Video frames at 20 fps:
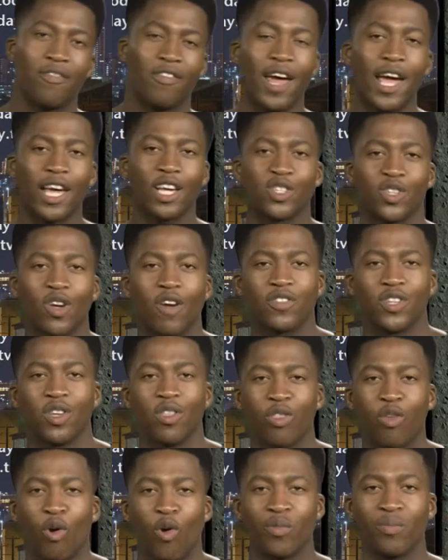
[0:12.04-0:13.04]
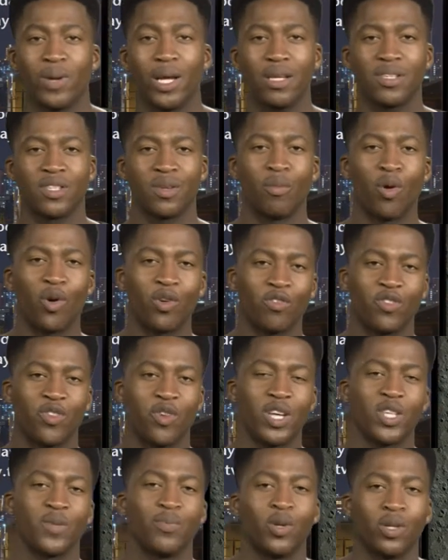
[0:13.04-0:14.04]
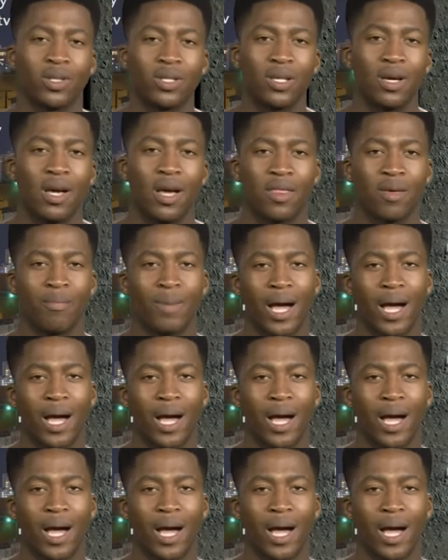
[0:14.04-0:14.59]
Flying is often thought merely as a mode of transport.